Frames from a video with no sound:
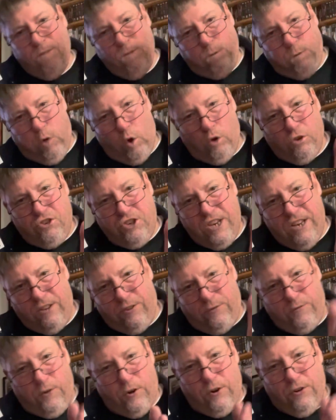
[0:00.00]
Fulci's
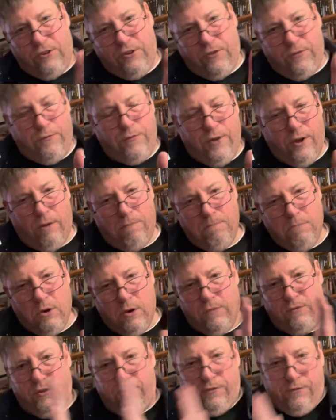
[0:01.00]
first film
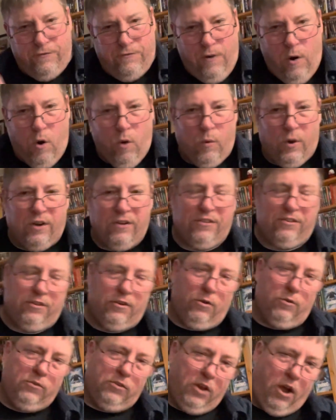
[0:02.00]
moves forward.
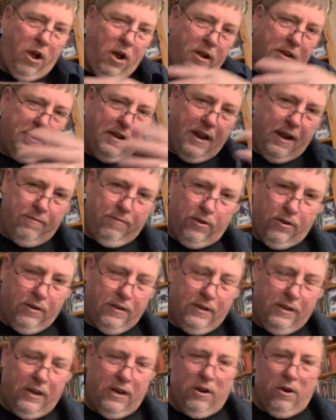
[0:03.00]
So Dawn never,
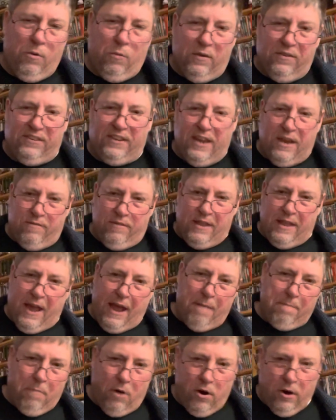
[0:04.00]
you know, was given
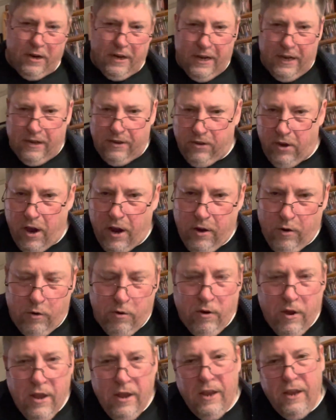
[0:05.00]
that marketing
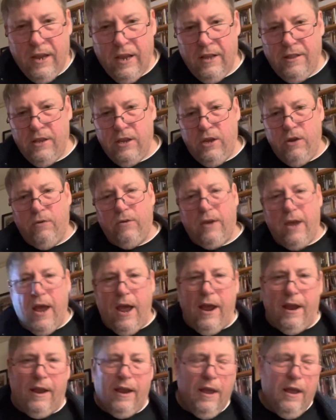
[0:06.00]
title in the
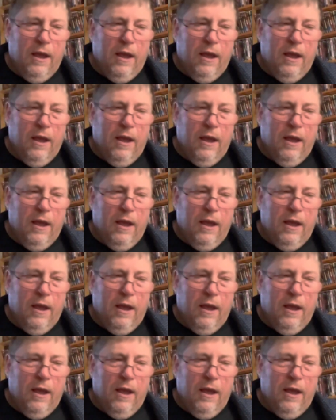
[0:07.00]
UK.